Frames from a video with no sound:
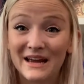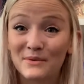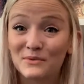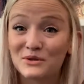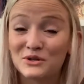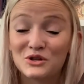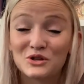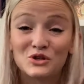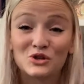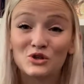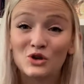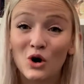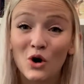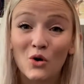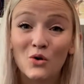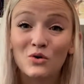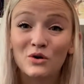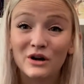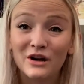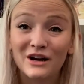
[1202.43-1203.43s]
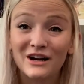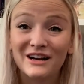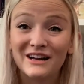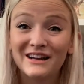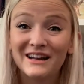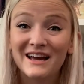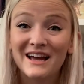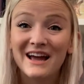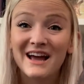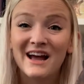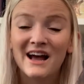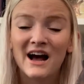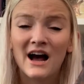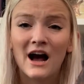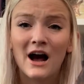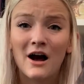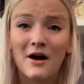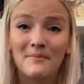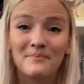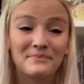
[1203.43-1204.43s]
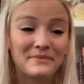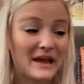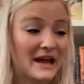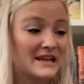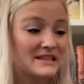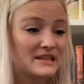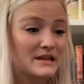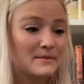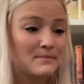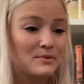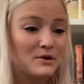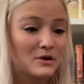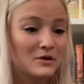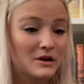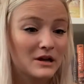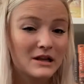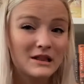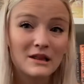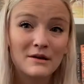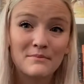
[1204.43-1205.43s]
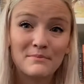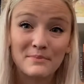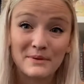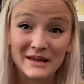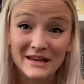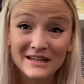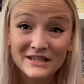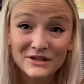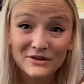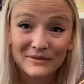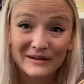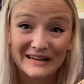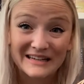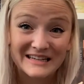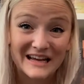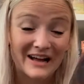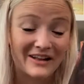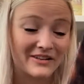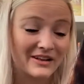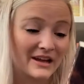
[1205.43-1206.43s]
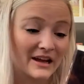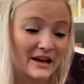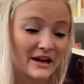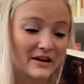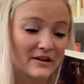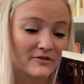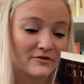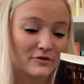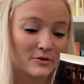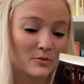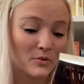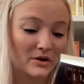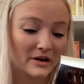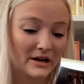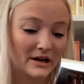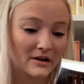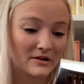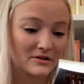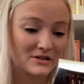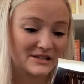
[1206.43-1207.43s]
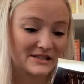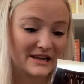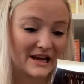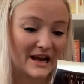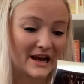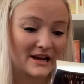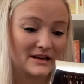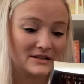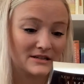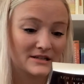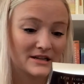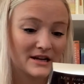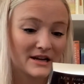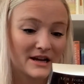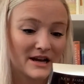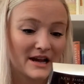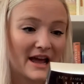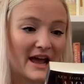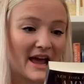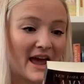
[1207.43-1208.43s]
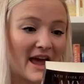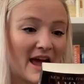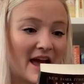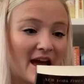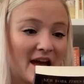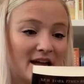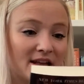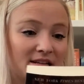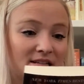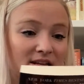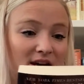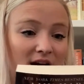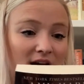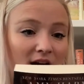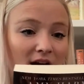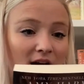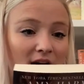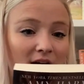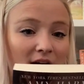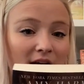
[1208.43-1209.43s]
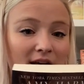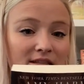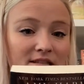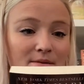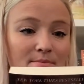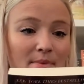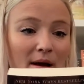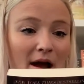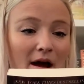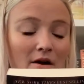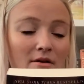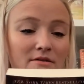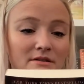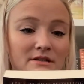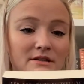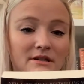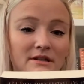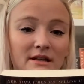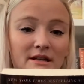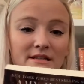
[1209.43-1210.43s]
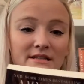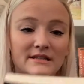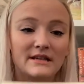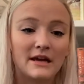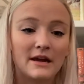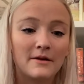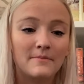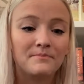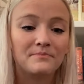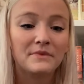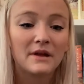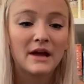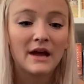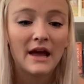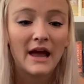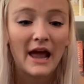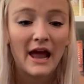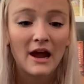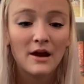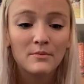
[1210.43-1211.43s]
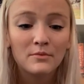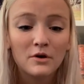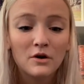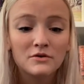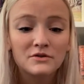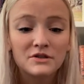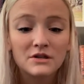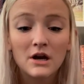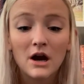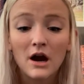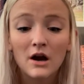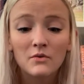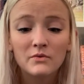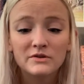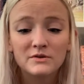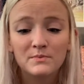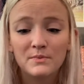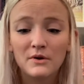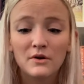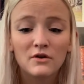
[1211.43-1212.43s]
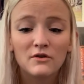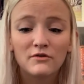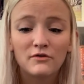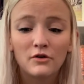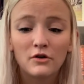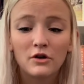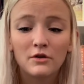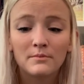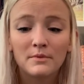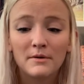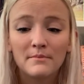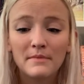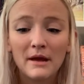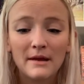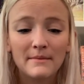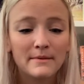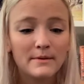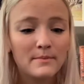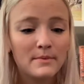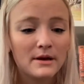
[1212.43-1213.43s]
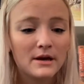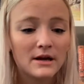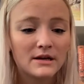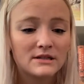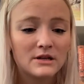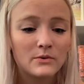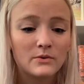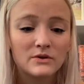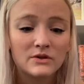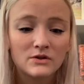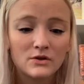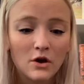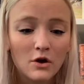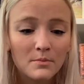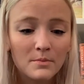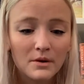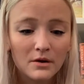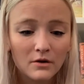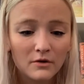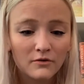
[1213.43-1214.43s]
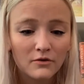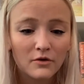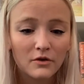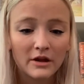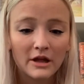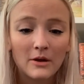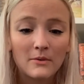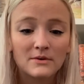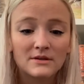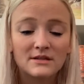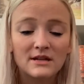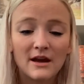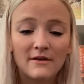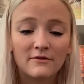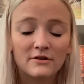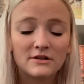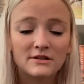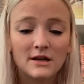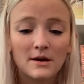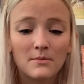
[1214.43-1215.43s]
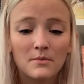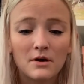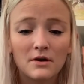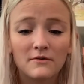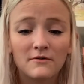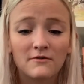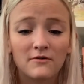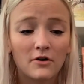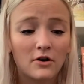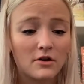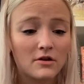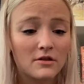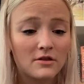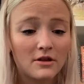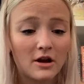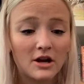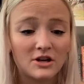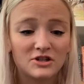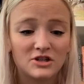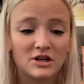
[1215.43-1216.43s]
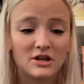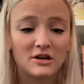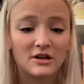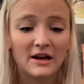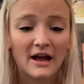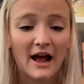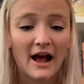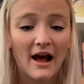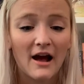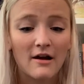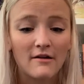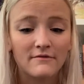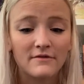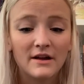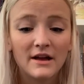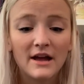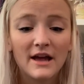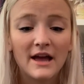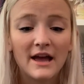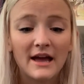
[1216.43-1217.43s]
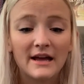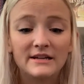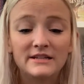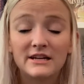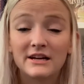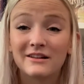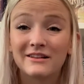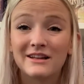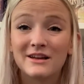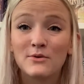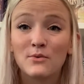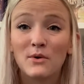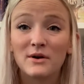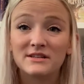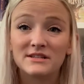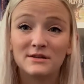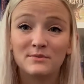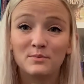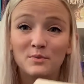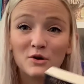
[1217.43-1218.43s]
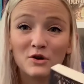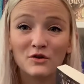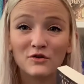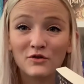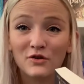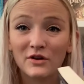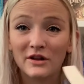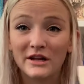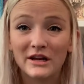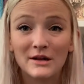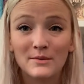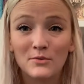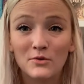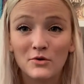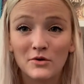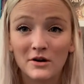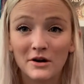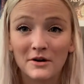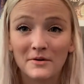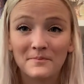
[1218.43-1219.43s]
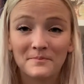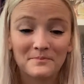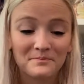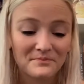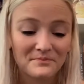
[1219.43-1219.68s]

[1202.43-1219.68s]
It was so good. It's a Beauty and the Beast retelling, from what I understand. And it's about, let's see, Ambrose Young was beautiful, but maybe because he was so beautiful, he was never someone Fern thought she could have until he wasn't beautiful anymore.